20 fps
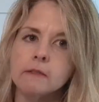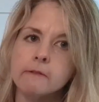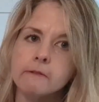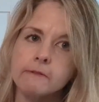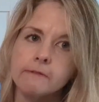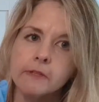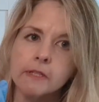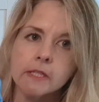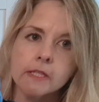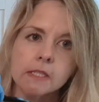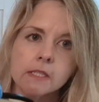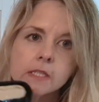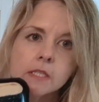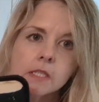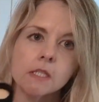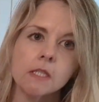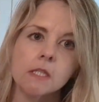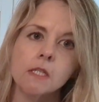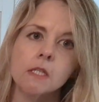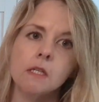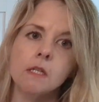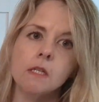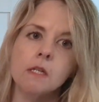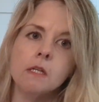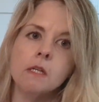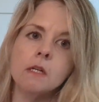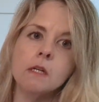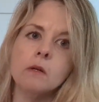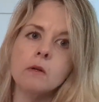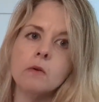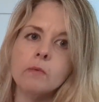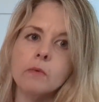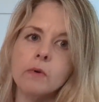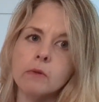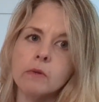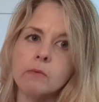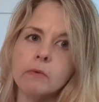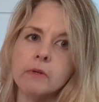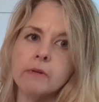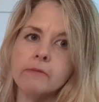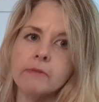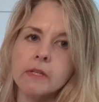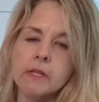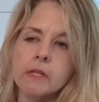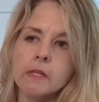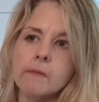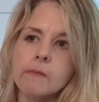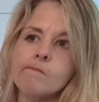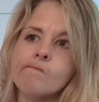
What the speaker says: fill it with wood filler.